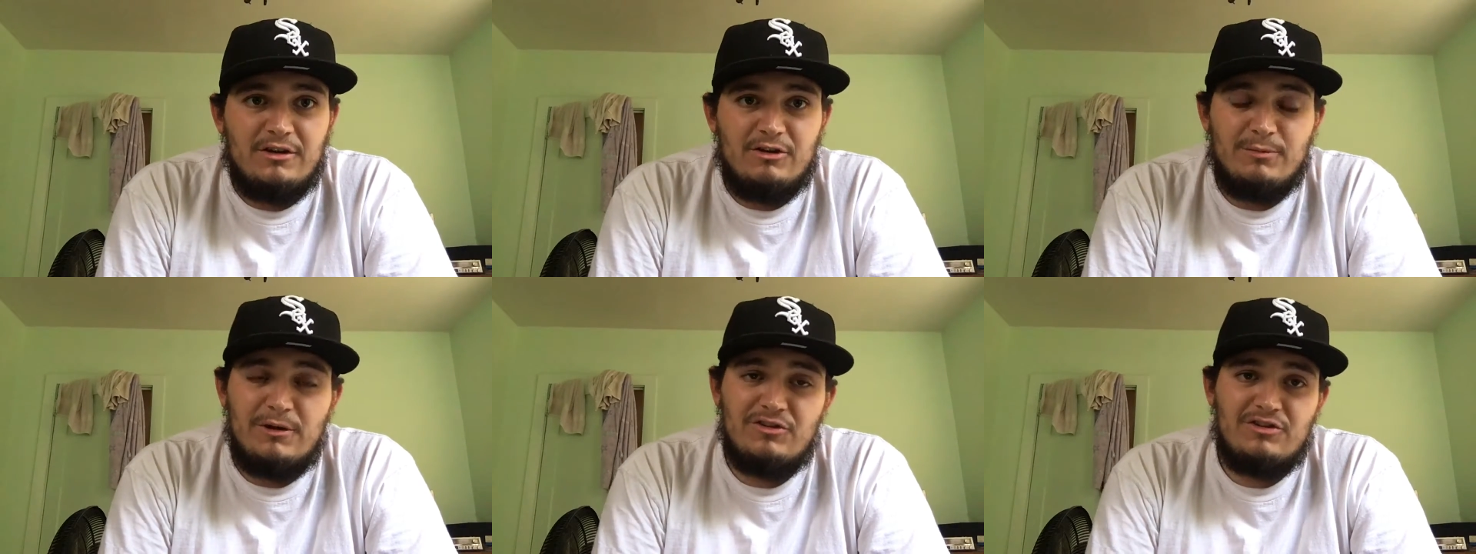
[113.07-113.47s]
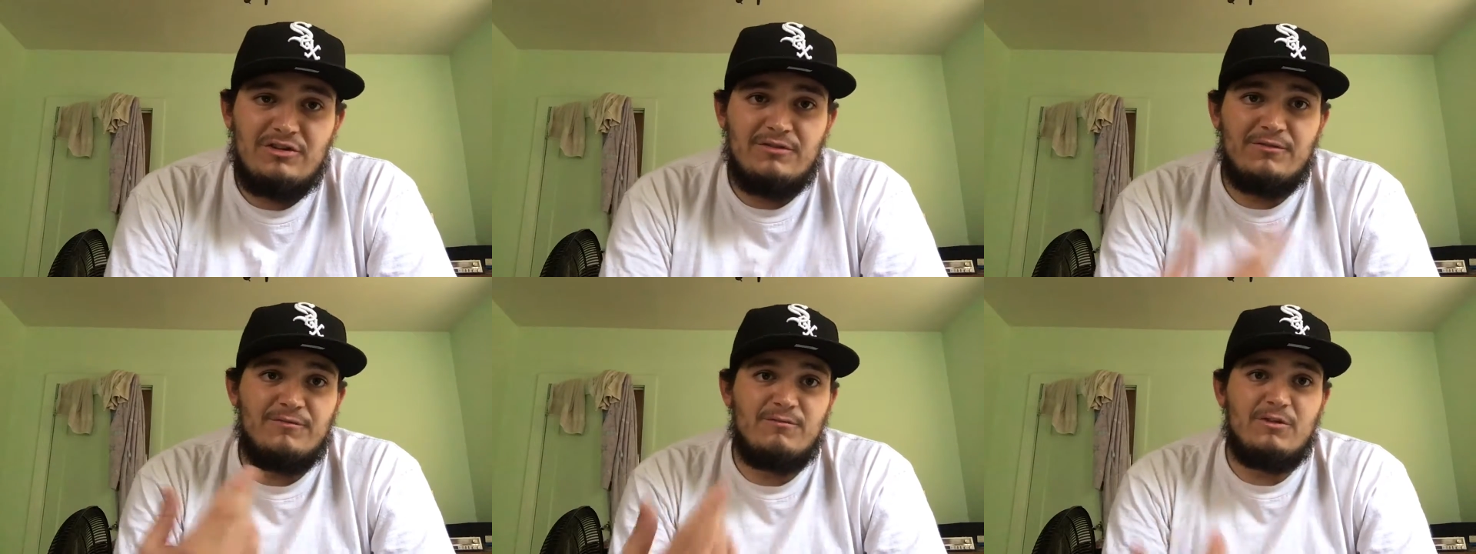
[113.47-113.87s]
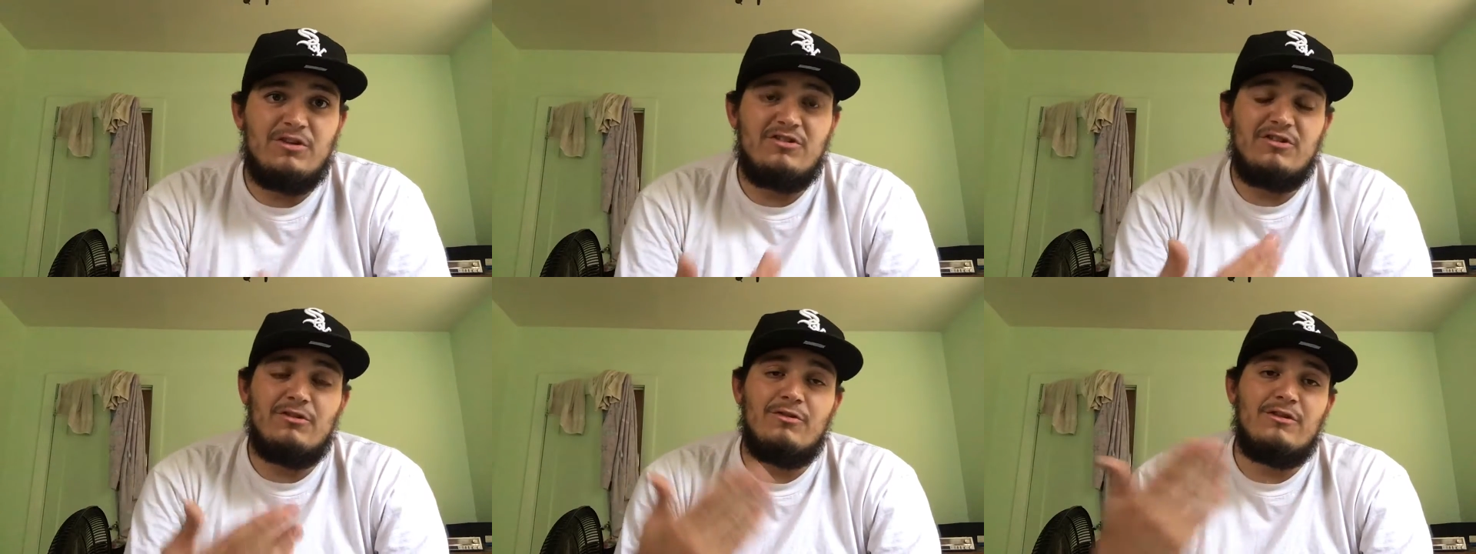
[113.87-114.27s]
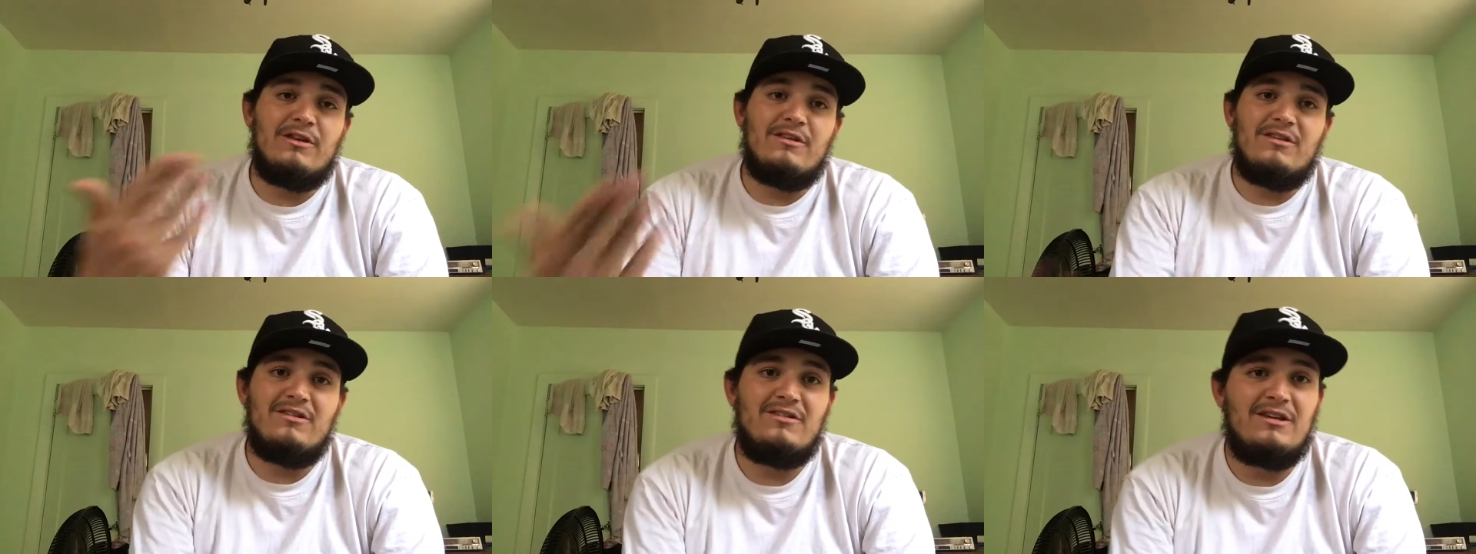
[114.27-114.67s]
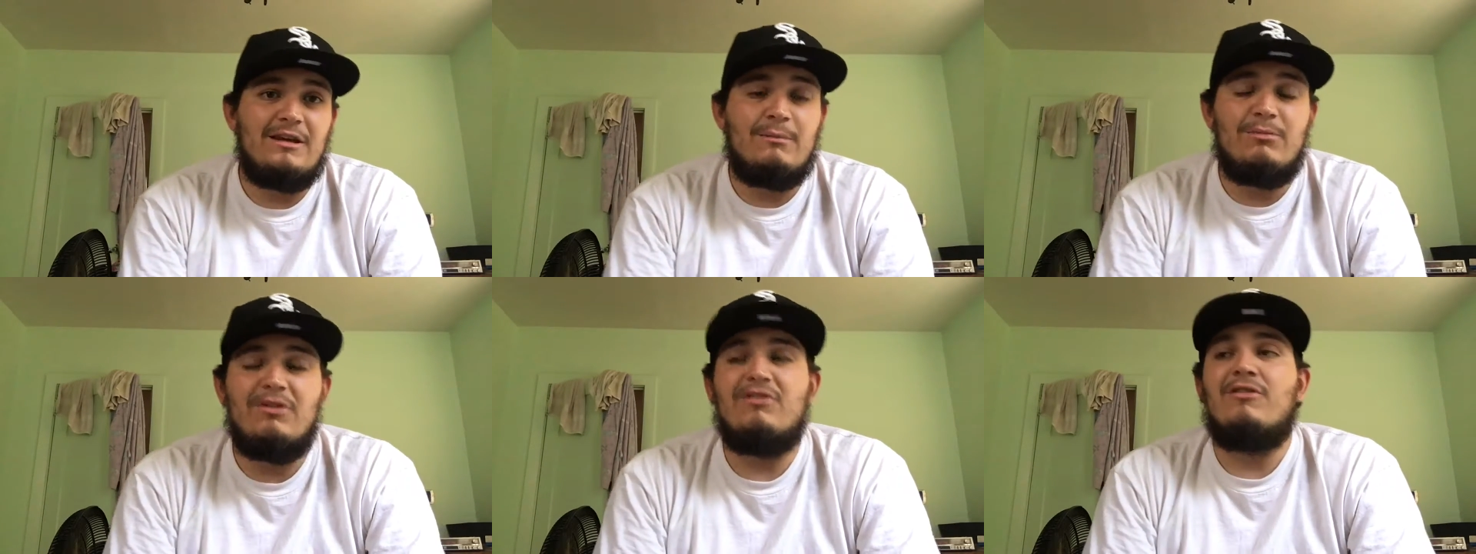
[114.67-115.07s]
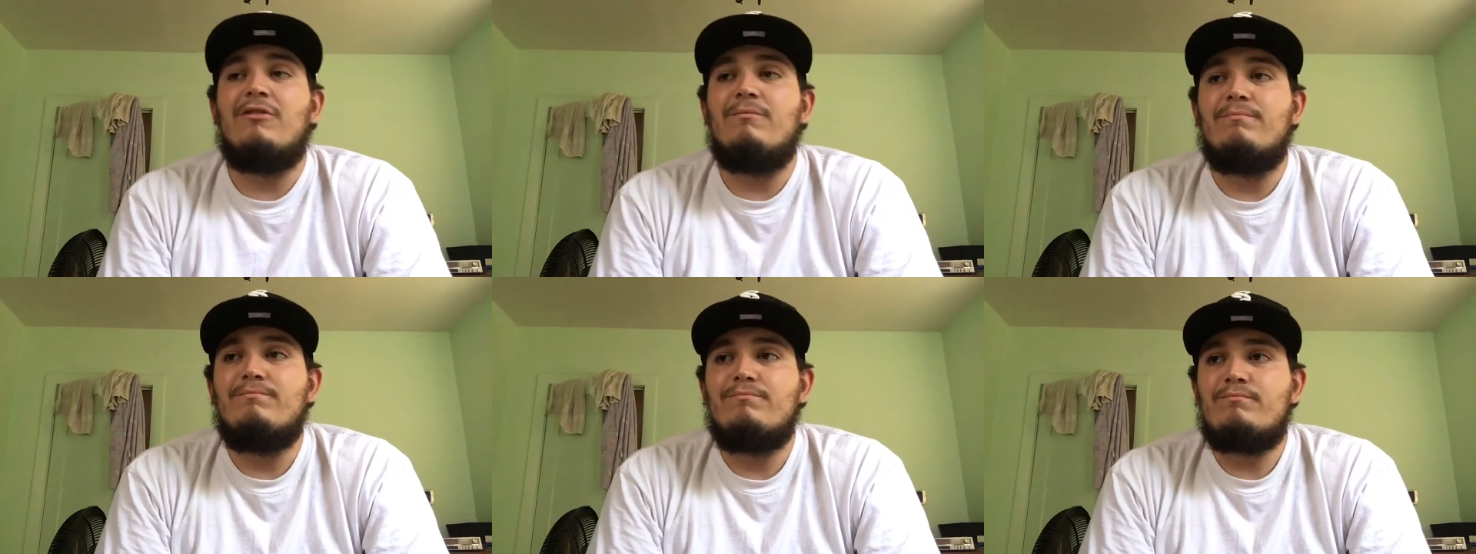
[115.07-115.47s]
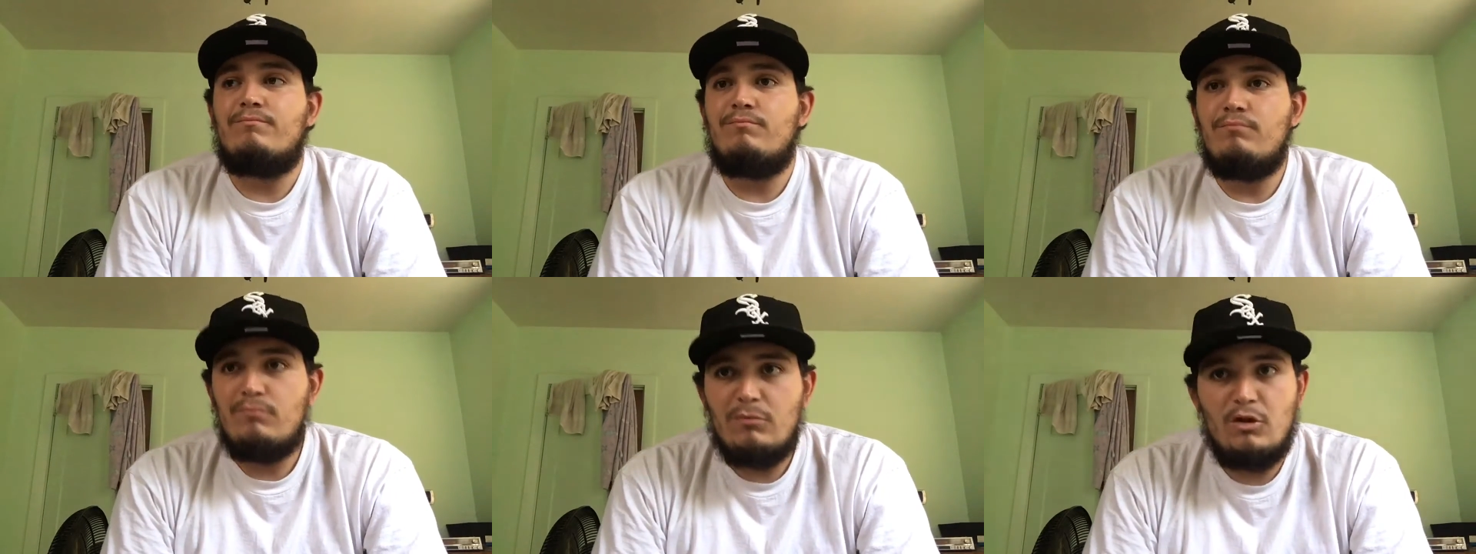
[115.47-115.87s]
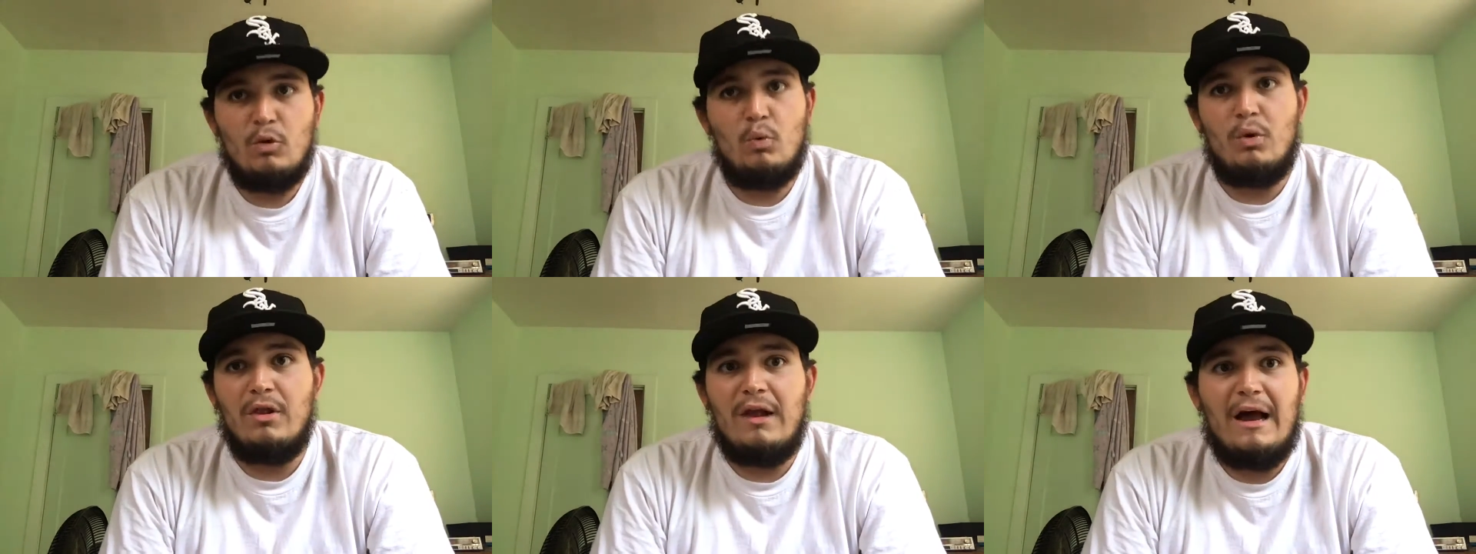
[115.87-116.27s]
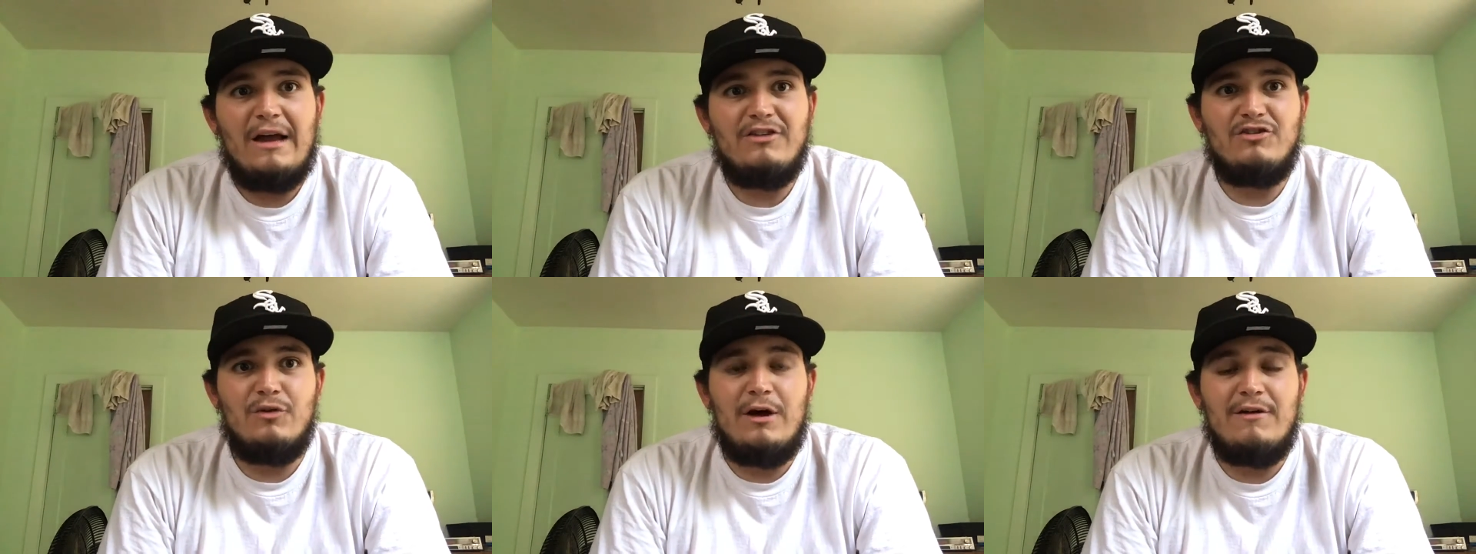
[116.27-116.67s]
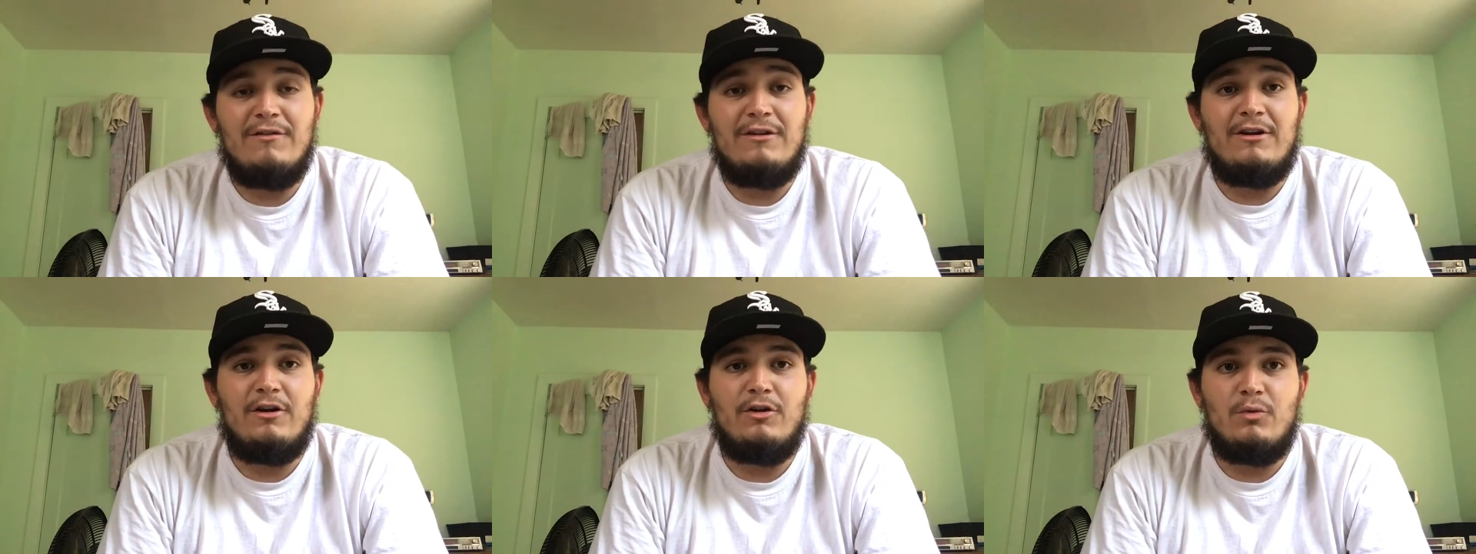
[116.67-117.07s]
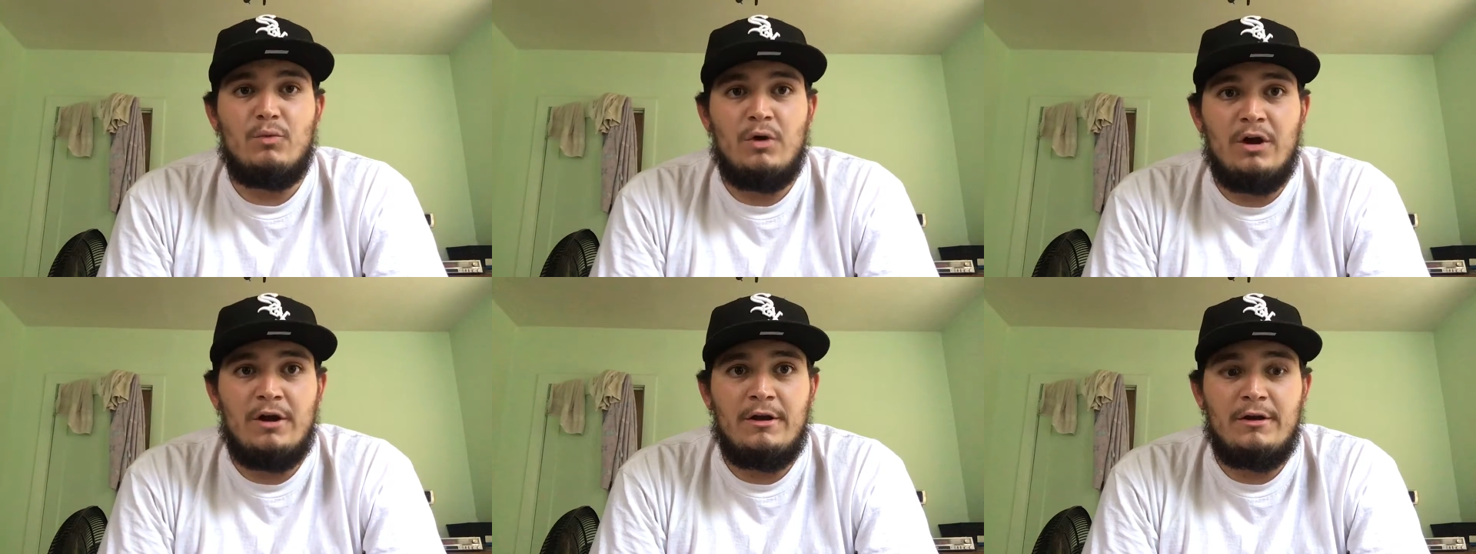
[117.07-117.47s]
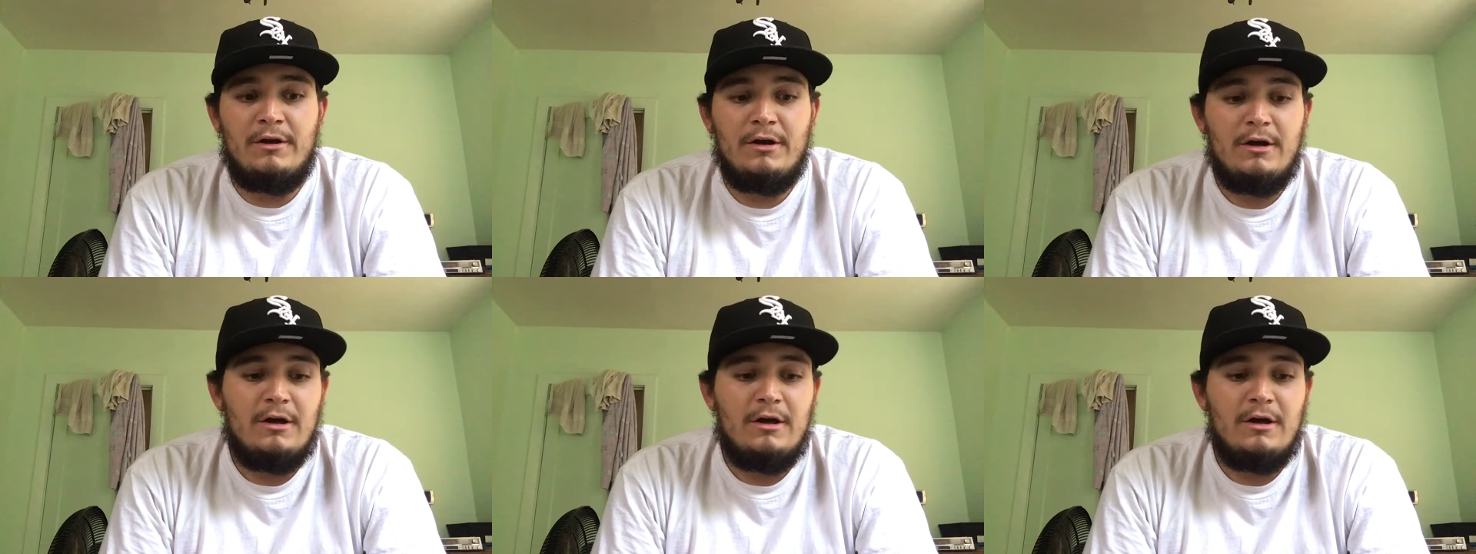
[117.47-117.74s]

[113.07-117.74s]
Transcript: especially considering that this team doesn't rely so heavily on the run.